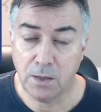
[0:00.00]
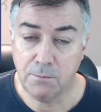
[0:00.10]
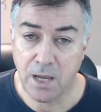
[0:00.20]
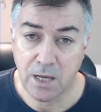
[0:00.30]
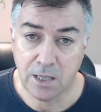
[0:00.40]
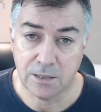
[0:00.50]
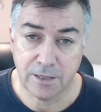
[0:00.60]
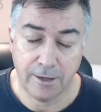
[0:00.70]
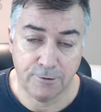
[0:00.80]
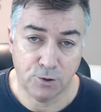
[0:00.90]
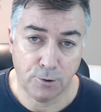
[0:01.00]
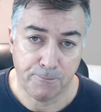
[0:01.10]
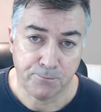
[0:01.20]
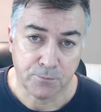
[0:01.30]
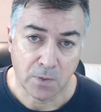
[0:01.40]
make it in a
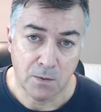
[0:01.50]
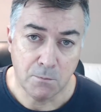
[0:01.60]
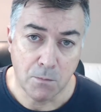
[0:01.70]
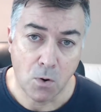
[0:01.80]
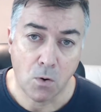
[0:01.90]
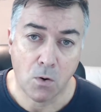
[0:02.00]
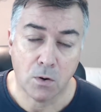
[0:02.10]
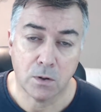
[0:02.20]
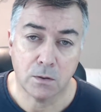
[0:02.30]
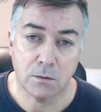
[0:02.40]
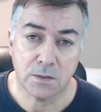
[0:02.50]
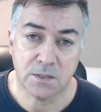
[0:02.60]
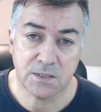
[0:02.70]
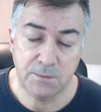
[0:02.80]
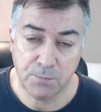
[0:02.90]
more
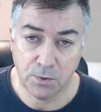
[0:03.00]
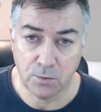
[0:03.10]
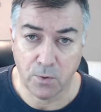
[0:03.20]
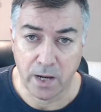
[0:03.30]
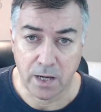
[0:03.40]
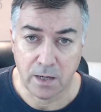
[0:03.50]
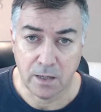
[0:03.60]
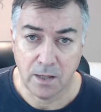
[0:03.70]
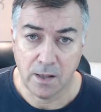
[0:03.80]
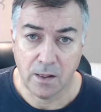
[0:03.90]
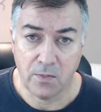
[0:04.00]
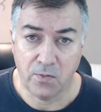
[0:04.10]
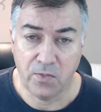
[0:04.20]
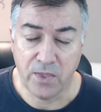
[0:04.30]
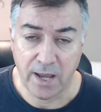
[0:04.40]
simple way
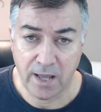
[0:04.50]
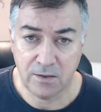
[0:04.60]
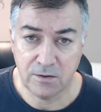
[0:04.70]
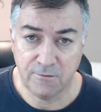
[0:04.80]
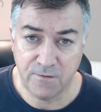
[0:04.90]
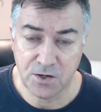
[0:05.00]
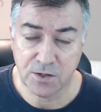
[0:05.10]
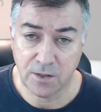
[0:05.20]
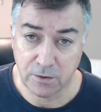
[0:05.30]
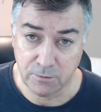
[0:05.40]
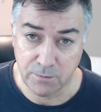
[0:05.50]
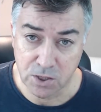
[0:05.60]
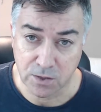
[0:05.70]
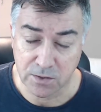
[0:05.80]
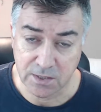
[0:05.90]
than the vision and the
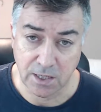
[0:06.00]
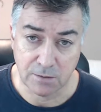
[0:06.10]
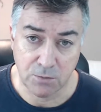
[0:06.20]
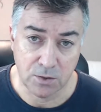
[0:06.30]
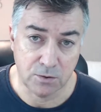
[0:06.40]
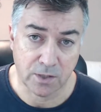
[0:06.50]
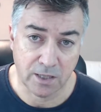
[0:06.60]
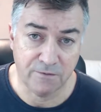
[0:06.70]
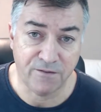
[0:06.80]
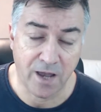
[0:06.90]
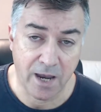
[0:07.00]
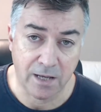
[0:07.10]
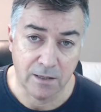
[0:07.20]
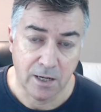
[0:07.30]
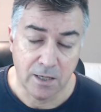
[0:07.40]
mission statement. You can
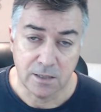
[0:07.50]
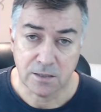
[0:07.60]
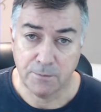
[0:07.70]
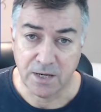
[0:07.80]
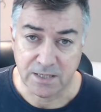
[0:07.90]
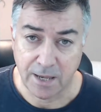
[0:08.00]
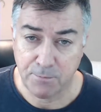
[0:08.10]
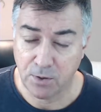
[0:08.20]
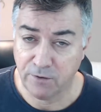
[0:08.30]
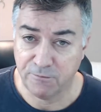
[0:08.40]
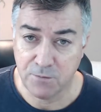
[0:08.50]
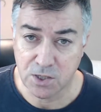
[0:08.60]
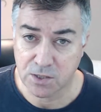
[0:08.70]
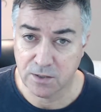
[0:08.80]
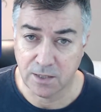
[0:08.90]
find some example of
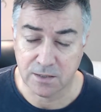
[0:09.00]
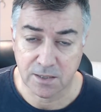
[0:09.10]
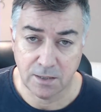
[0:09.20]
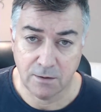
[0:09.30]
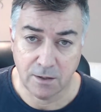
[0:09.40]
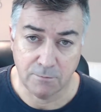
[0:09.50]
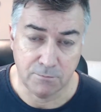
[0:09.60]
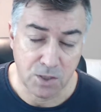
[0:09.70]
vision and